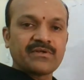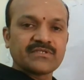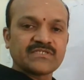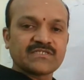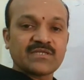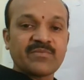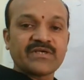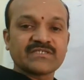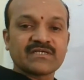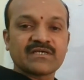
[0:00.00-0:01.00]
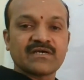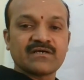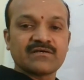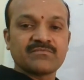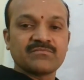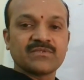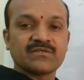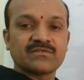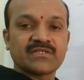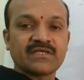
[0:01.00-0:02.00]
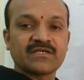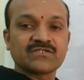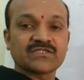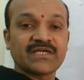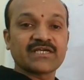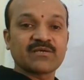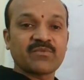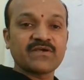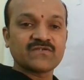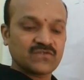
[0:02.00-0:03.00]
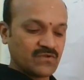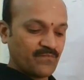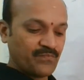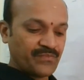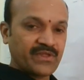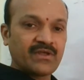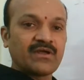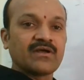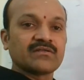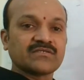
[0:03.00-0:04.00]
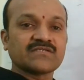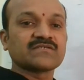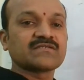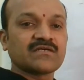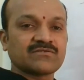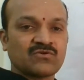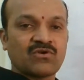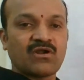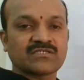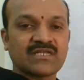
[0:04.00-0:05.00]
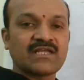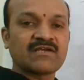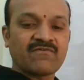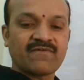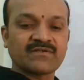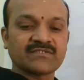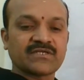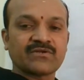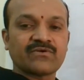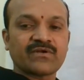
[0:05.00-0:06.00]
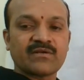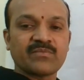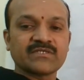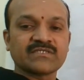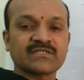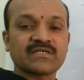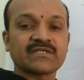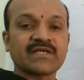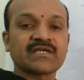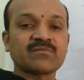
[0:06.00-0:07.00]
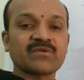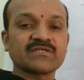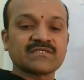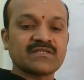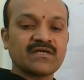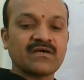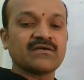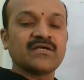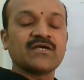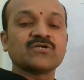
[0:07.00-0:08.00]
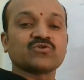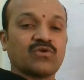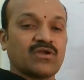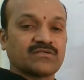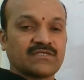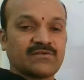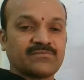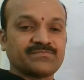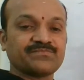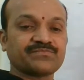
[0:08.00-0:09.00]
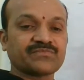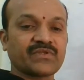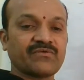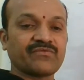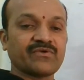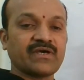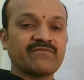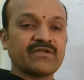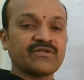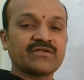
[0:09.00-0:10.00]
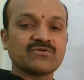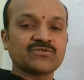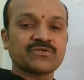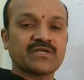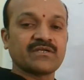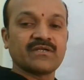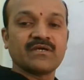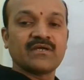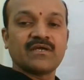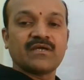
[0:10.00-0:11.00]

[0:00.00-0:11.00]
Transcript: this is the basic thing is taking place. This is the solar cell equivalent circuit and basic thing taking place in the solar cell. If you have any doubts, you can